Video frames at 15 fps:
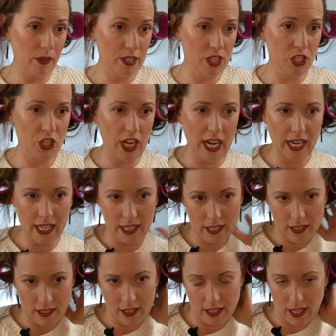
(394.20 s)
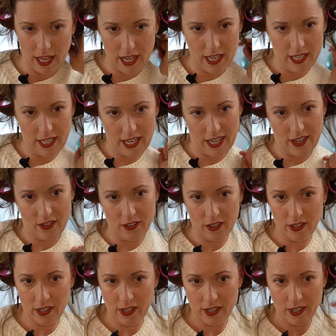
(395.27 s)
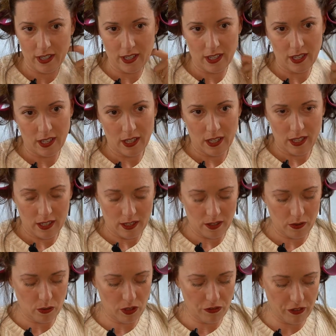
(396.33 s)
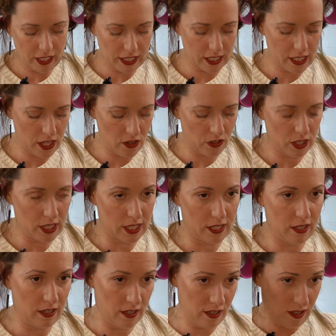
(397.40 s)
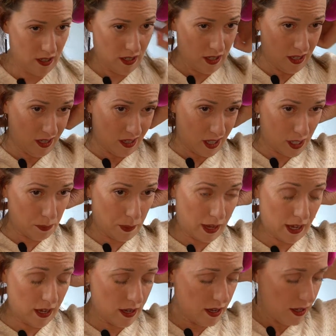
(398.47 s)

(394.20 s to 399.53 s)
strands hanging down. We'll fix those just by